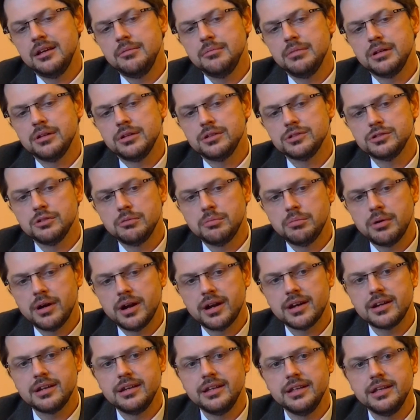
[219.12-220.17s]
but also
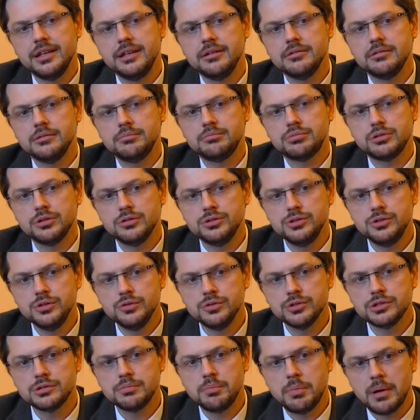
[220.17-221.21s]
partly
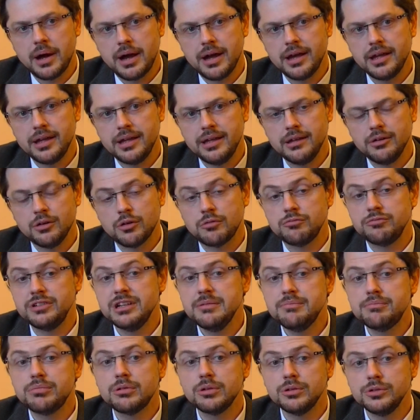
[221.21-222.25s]
produced by or
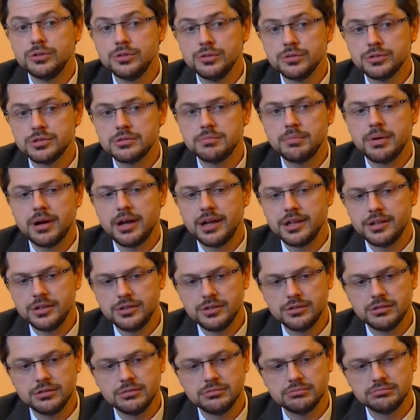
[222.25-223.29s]
reproduced by,
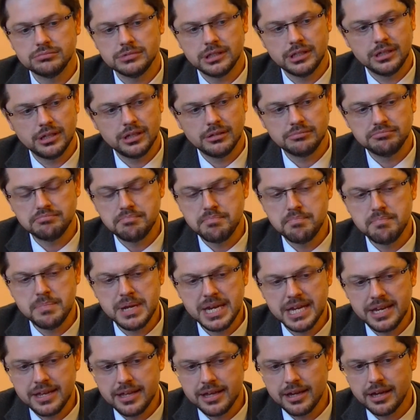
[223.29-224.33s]

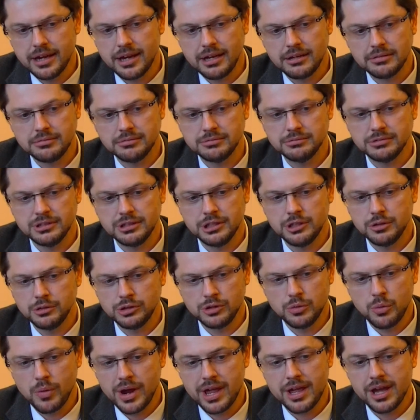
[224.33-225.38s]
media,
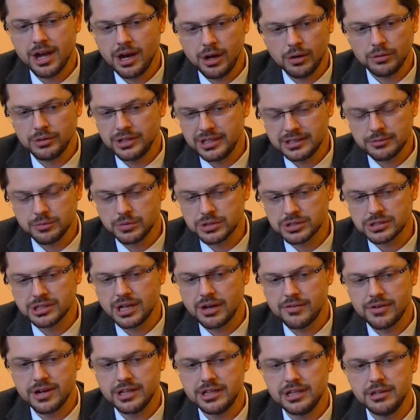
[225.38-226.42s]
the way how it was
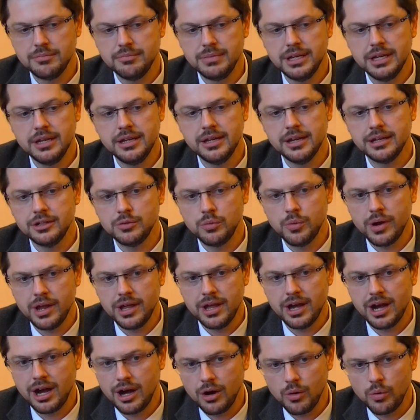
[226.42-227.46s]
covered in media, the
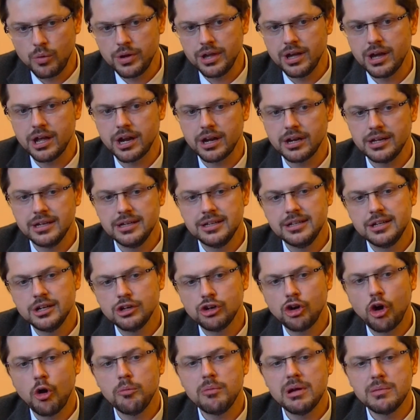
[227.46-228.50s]
way how we are
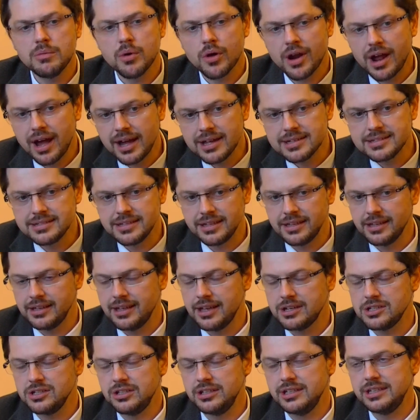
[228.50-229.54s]
commemorizing
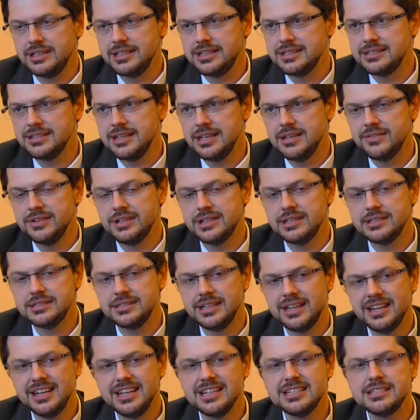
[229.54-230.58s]
actually these events,
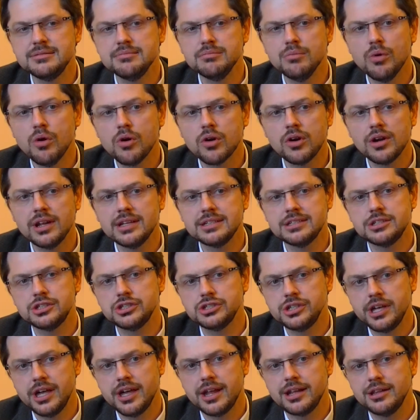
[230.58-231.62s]
then it's more or less
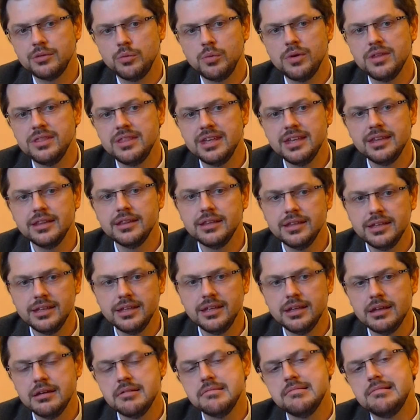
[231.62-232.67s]
shared within
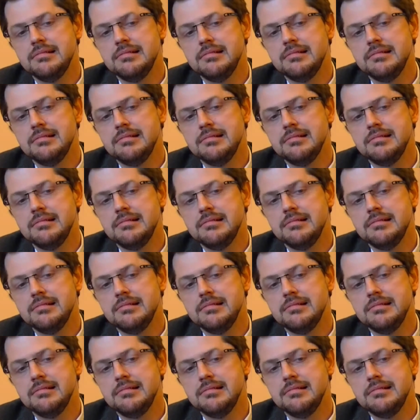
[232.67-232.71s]
the,